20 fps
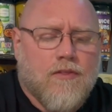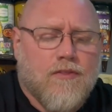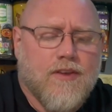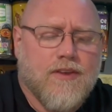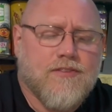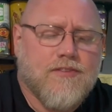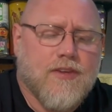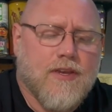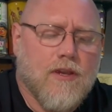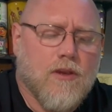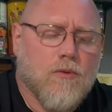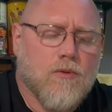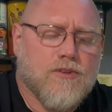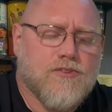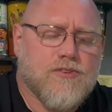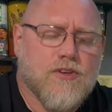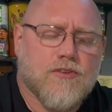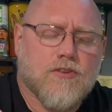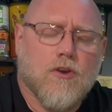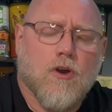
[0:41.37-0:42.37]
This here is
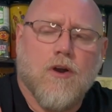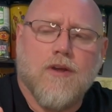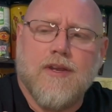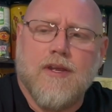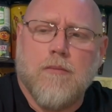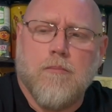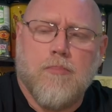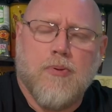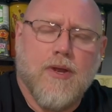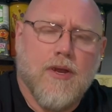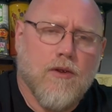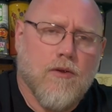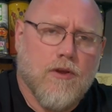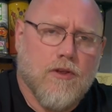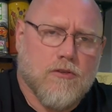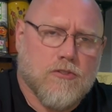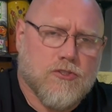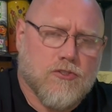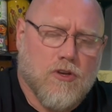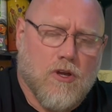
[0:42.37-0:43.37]
just called
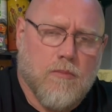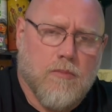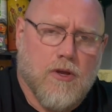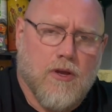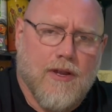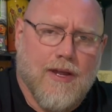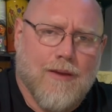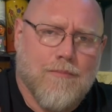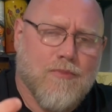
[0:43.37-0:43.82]
Imperial Strawberry.